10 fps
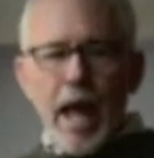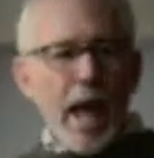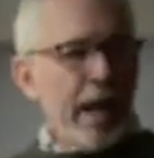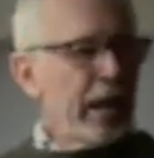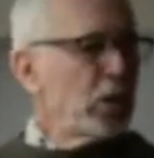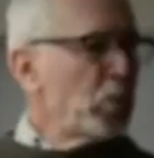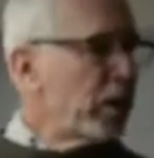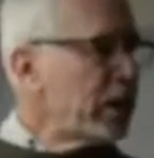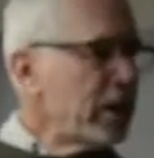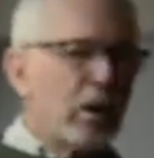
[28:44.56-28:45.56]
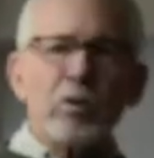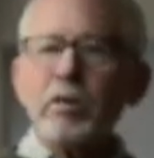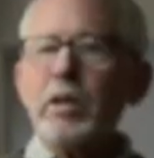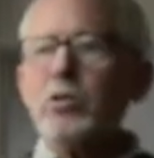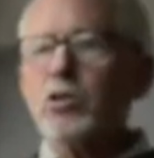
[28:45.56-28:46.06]
And one of the other
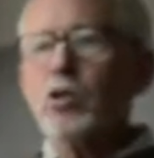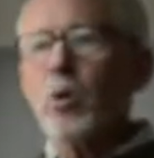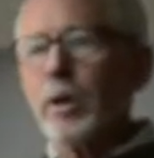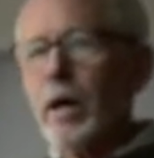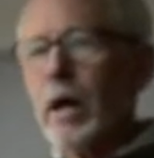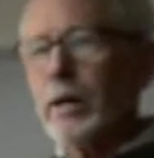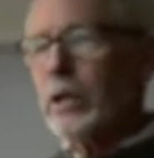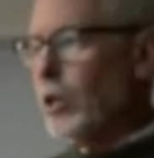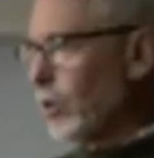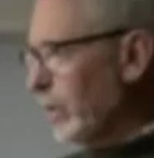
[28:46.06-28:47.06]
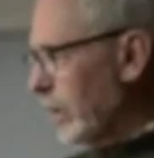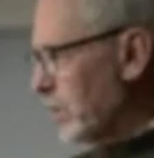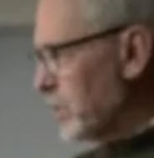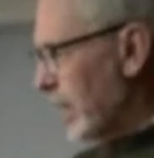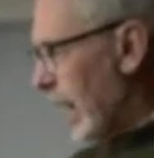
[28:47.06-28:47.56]
things that's going on here
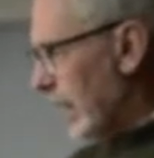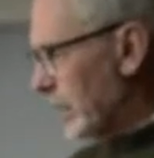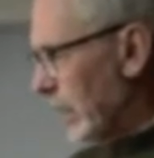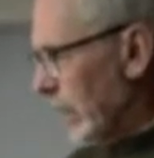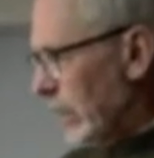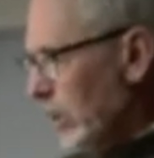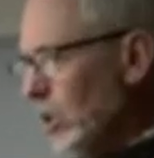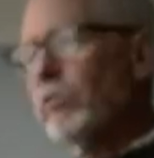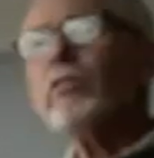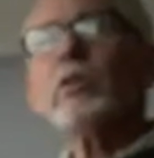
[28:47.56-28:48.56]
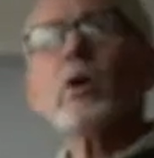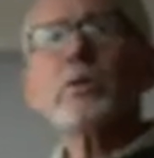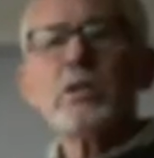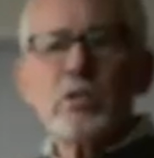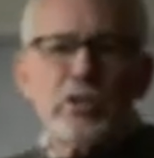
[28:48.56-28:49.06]
is that even though
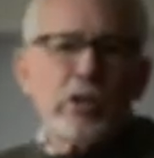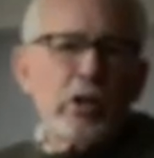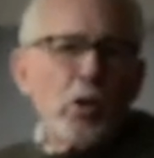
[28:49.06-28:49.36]
this is in a